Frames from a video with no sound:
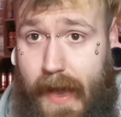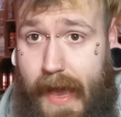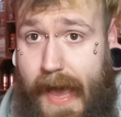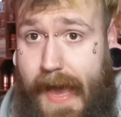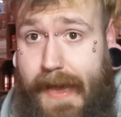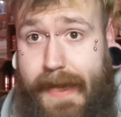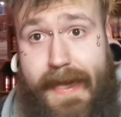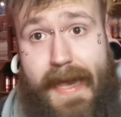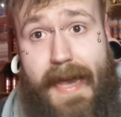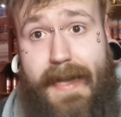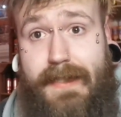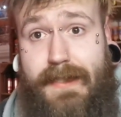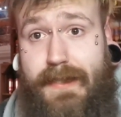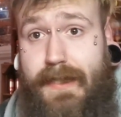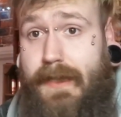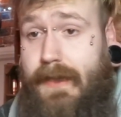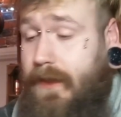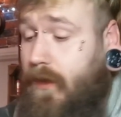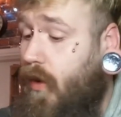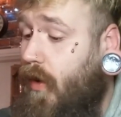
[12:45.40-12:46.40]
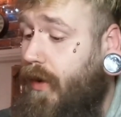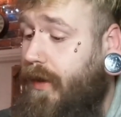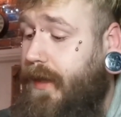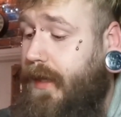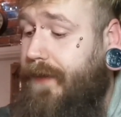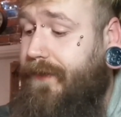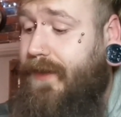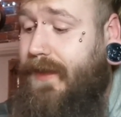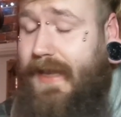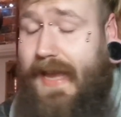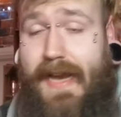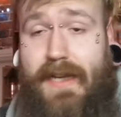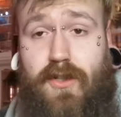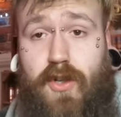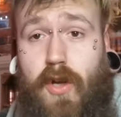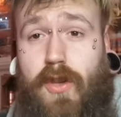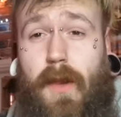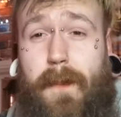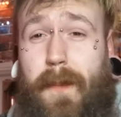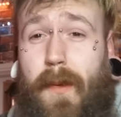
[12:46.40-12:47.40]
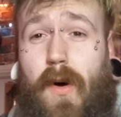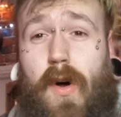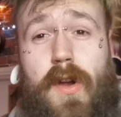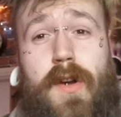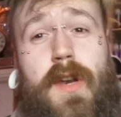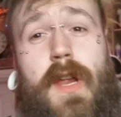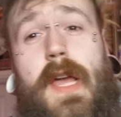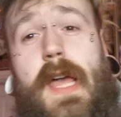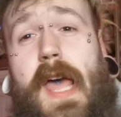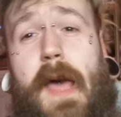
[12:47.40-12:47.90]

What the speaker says: against the corner of the desk on the button,